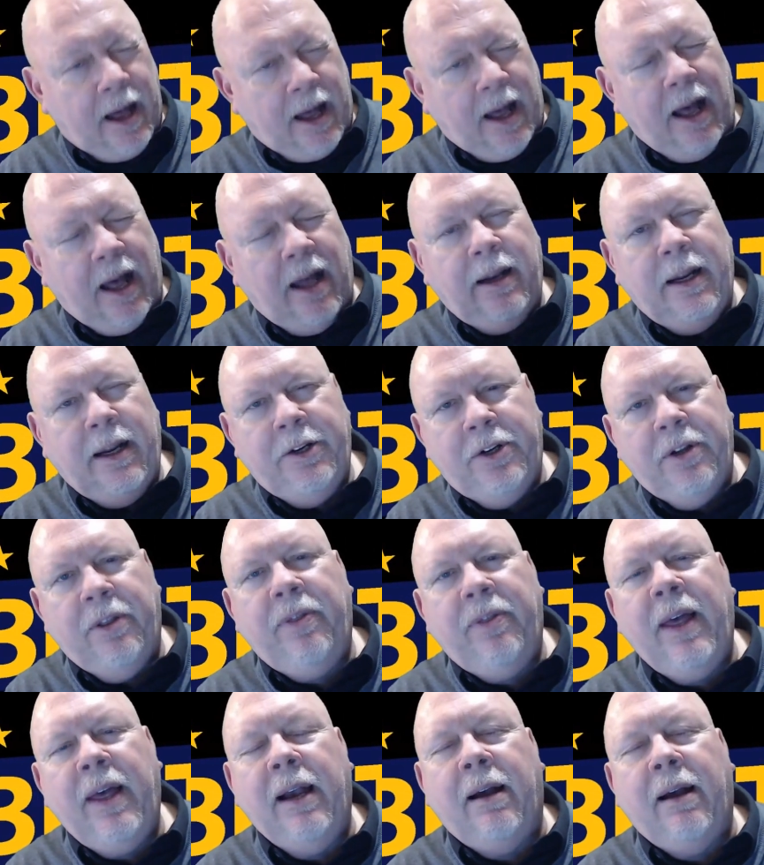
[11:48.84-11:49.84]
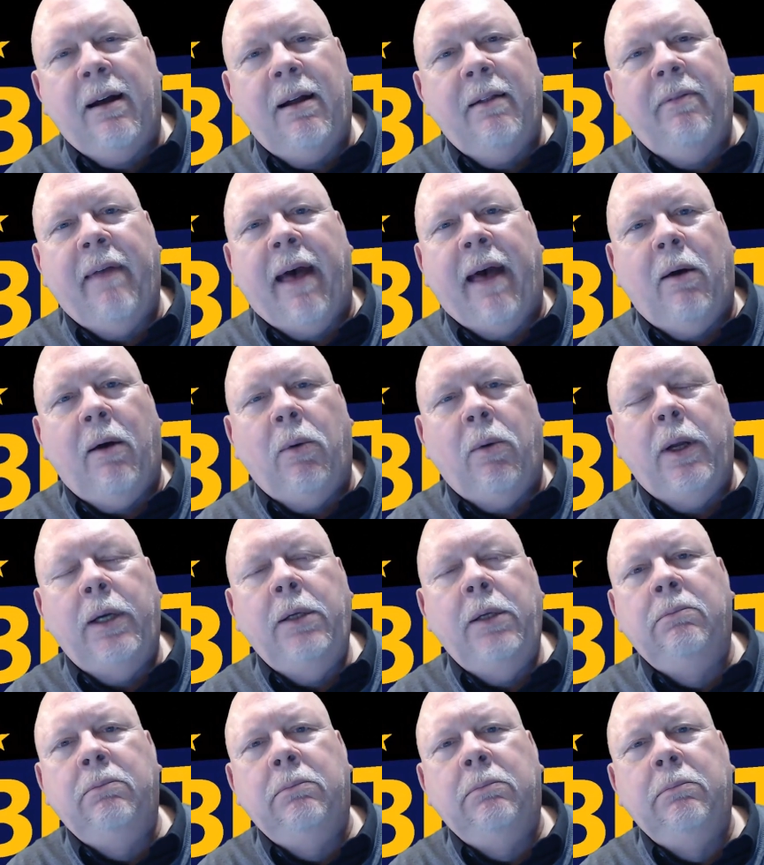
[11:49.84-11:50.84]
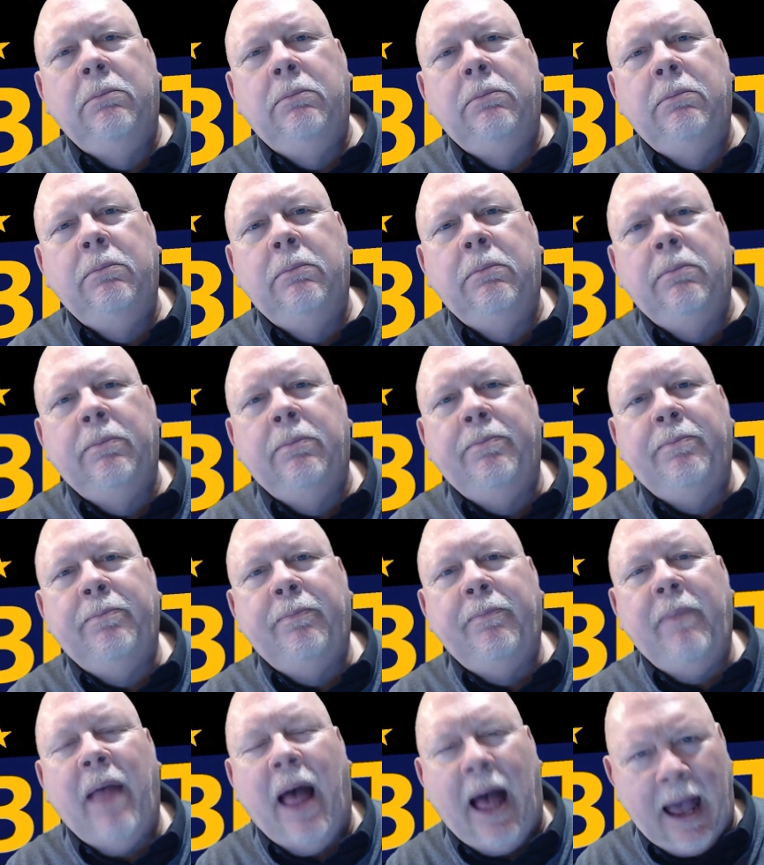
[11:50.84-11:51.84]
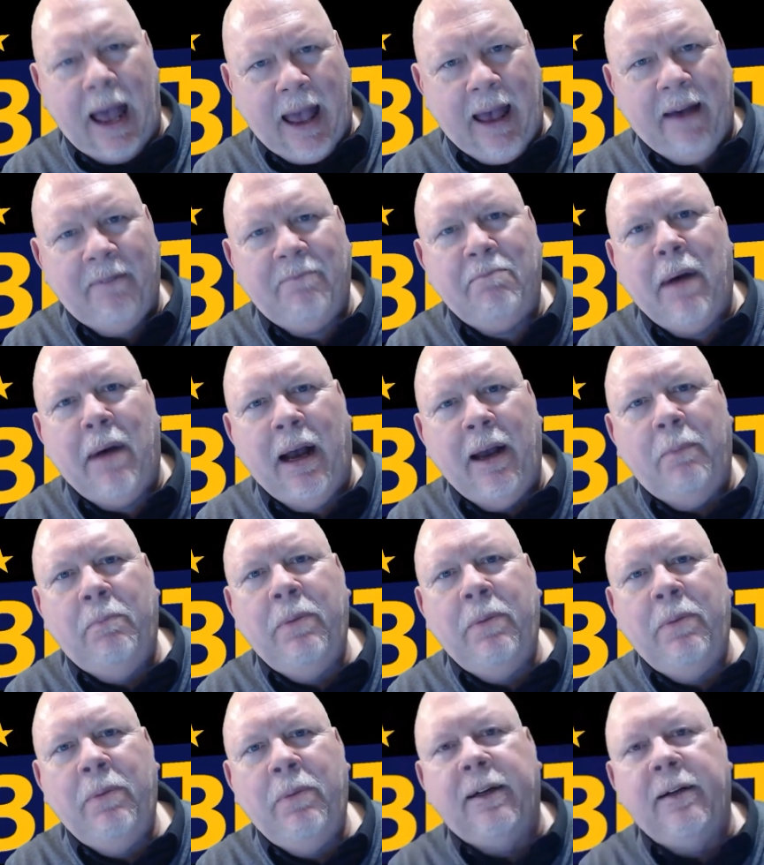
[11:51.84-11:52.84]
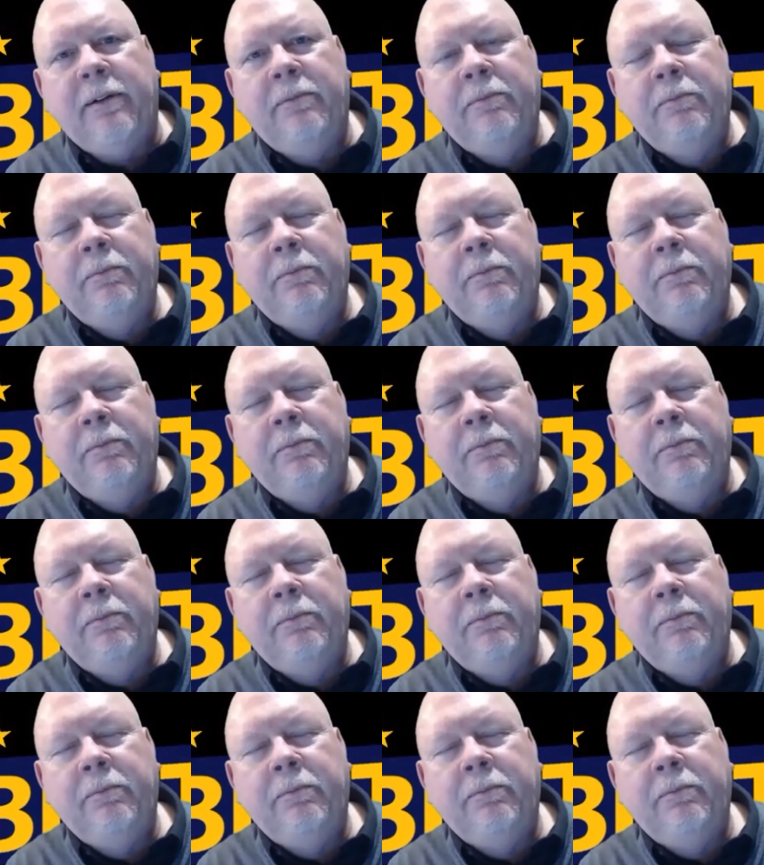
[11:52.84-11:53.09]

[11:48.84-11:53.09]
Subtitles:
I'll let you think on that one. I have my opinion,